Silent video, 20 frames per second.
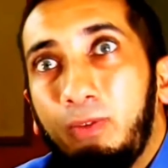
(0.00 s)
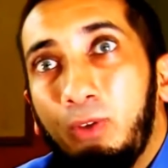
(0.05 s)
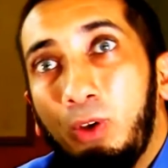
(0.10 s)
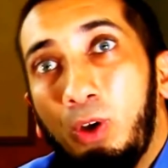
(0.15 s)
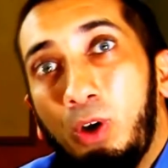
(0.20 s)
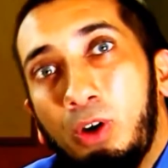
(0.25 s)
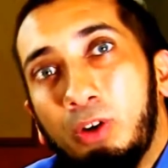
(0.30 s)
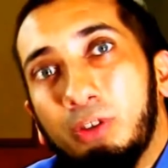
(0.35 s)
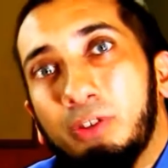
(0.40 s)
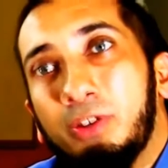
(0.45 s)

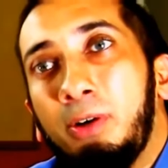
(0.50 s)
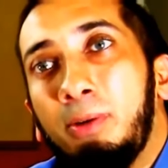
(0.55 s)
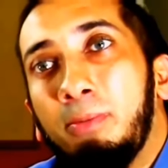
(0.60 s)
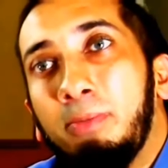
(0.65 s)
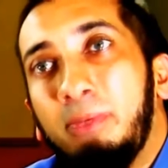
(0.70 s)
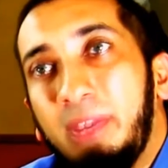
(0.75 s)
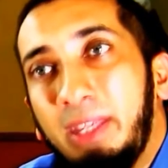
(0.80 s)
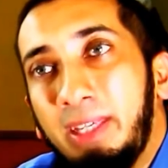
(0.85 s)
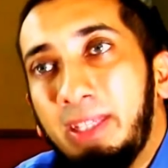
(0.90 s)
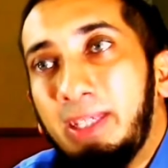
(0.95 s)
long-term
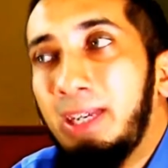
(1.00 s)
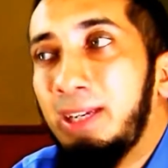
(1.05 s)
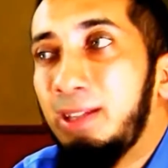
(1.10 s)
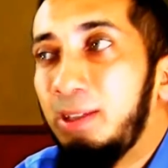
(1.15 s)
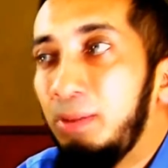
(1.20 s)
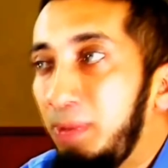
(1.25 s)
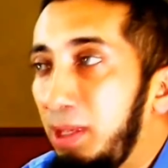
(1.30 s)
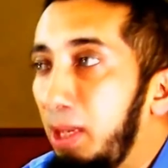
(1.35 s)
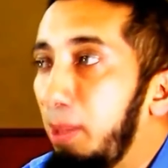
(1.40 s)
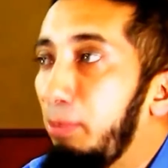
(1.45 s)
thinking to
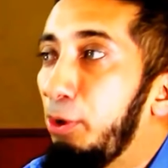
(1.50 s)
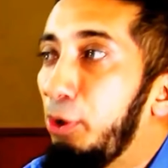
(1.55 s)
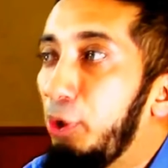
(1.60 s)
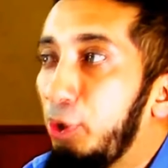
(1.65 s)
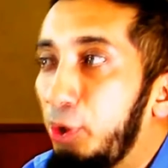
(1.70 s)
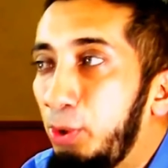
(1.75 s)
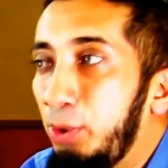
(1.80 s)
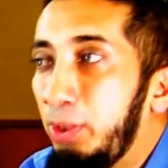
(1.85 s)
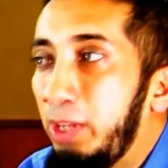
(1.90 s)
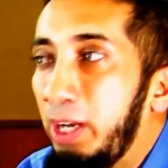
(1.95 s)
be able to
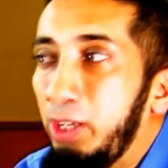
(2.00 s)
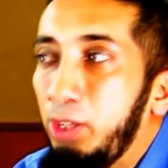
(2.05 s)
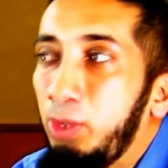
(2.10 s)
do that.